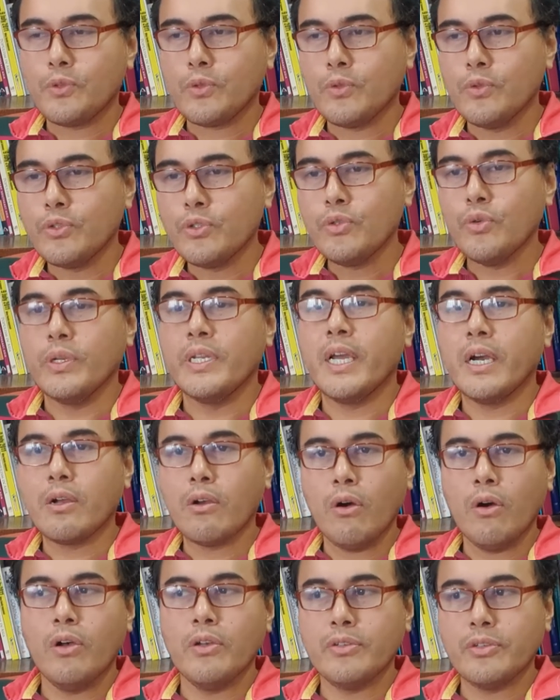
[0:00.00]
to suit their
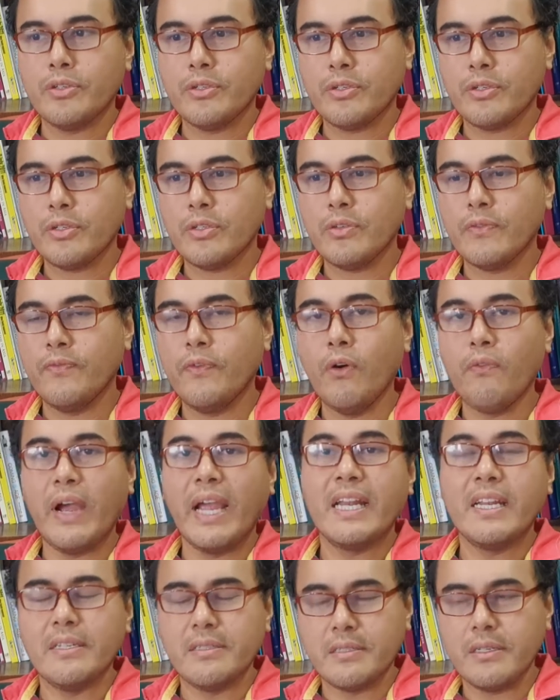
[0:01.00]
cause for
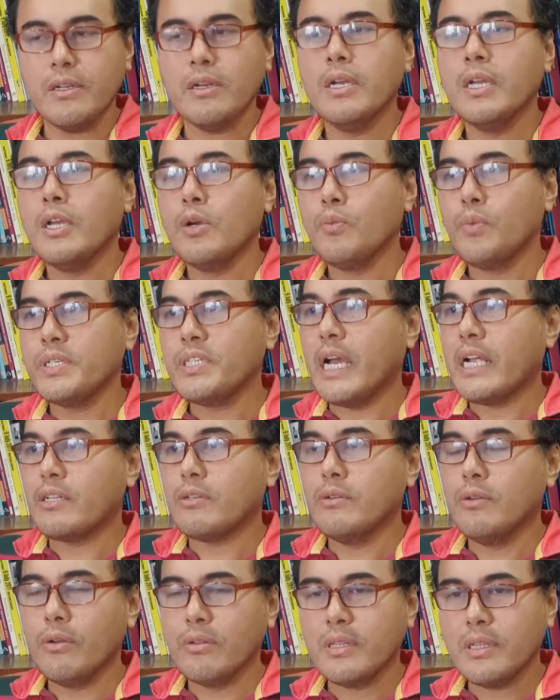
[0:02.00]
violence, which I
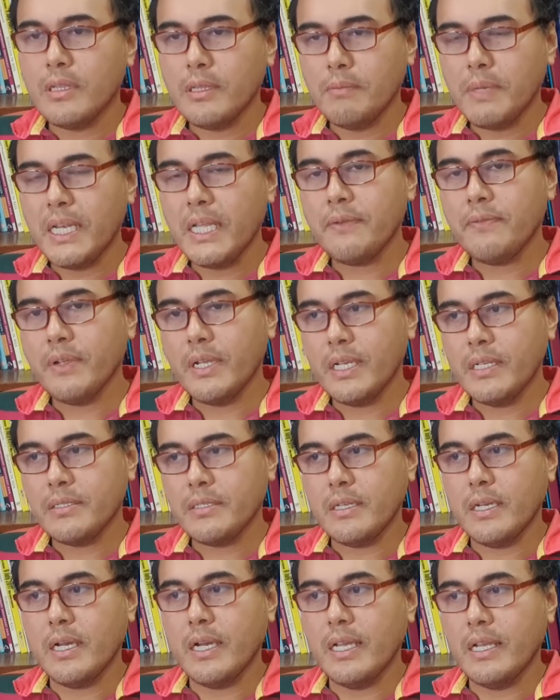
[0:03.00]
don't believe
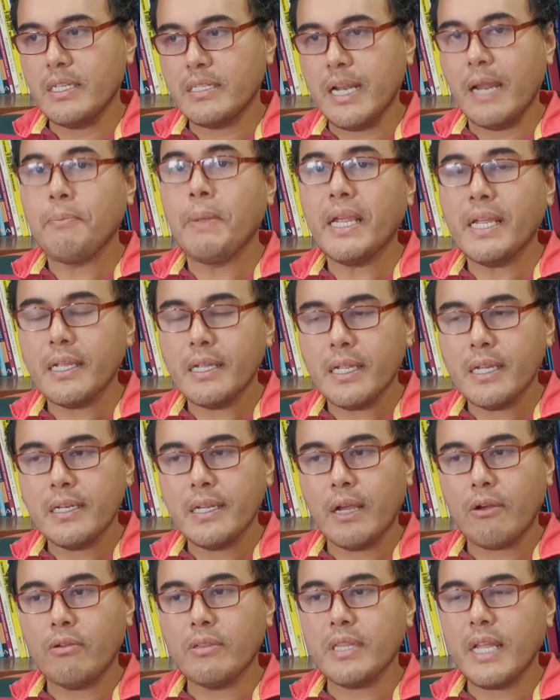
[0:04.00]
is Islamic in
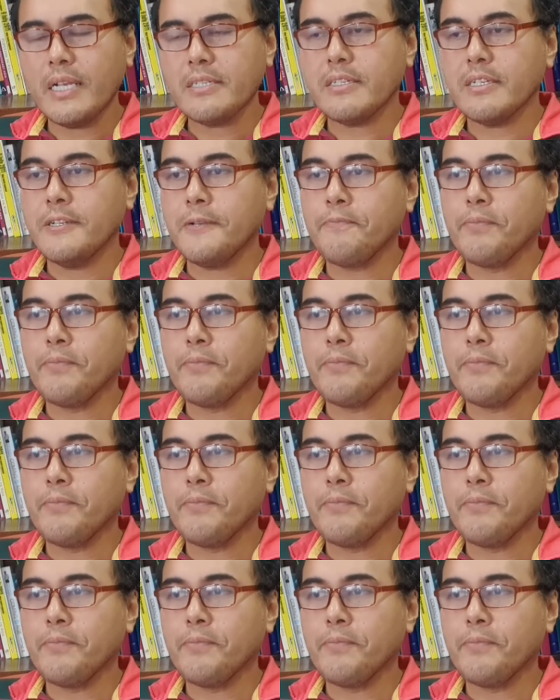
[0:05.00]
that context,